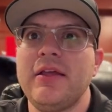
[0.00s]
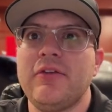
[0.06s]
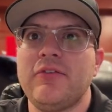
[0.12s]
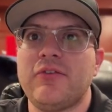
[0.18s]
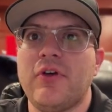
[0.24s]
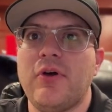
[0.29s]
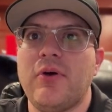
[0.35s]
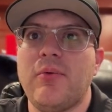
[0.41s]

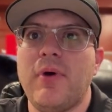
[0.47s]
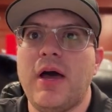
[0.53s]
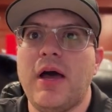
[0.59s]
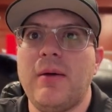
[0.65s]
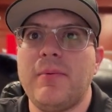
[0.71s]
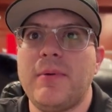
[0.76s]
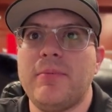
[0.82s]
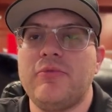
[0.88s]

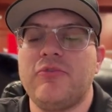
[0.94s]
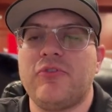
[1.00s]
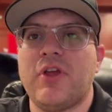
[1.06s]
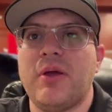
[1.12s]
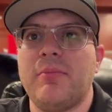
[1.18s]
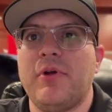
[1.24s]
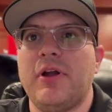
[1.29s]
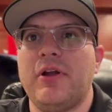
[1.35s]
So we would
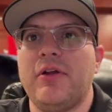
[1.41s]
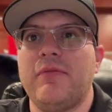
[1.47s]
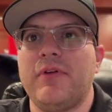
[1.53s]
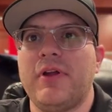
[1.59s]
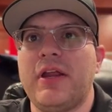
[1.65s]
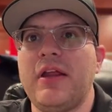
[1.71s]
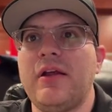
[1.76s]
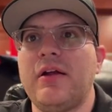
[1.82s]
just come right
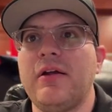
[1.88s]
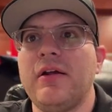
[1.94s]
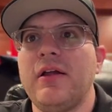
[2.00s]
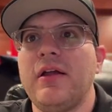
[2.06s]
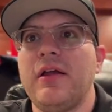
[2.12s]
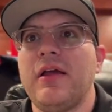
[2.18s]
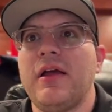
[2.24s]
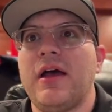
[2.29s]
over here,
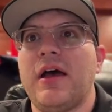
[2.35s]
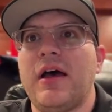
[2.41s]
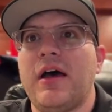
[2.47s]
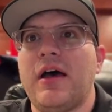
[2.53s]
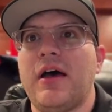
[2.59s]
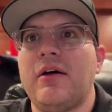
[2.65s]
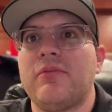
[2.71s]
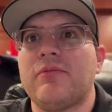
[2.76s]

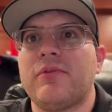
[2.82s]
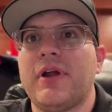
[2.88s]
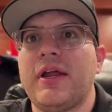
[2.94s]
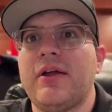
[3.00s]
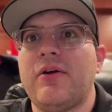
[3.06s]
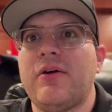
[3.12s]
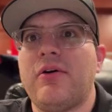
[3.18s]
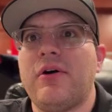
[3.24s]

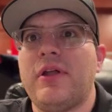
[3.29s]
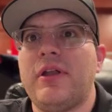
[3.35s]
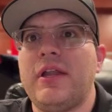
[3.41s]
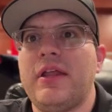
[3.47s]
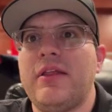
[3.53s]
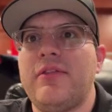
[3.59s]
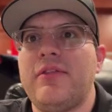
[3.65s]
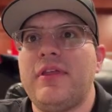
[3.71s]
right
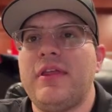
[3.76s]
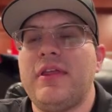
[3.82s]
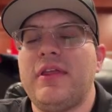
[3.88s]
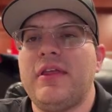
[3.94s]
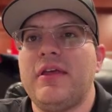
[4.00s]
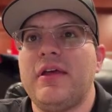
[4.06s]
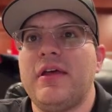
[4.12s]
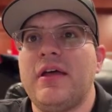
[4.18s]
on
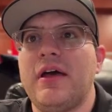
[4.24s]
the